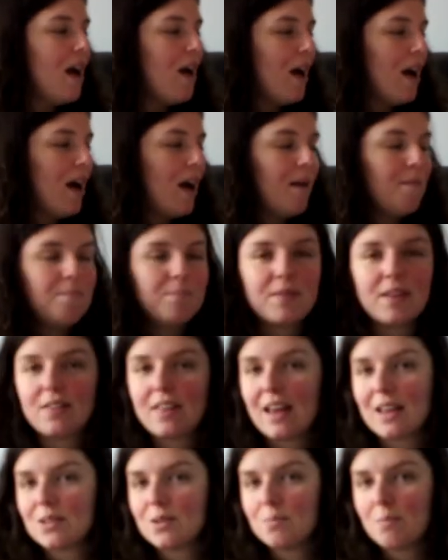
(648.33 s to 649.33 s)

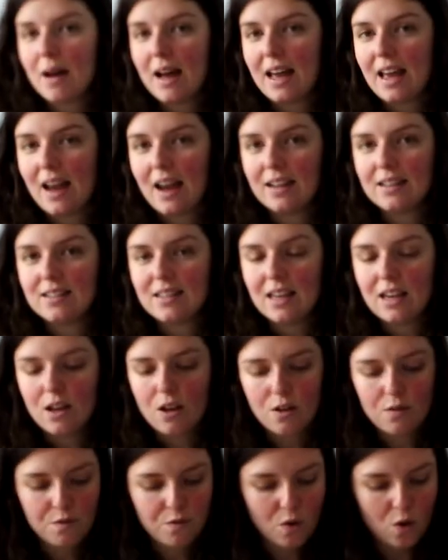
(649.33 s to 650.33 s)
That's my
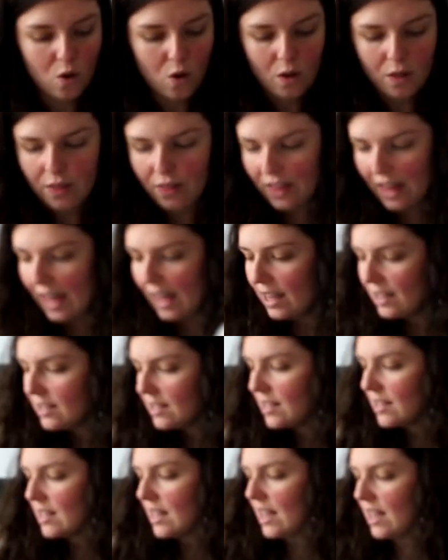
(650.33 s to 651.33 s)
idea for
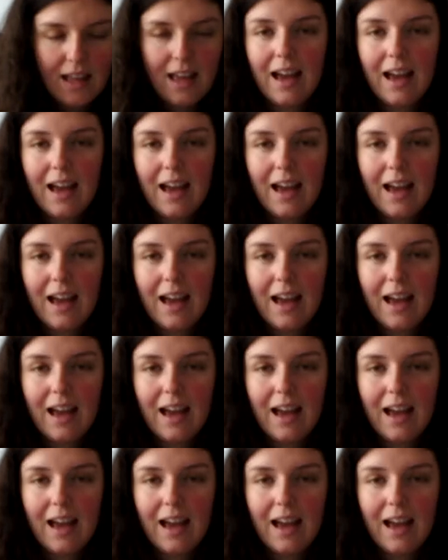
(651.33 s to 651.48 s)
this.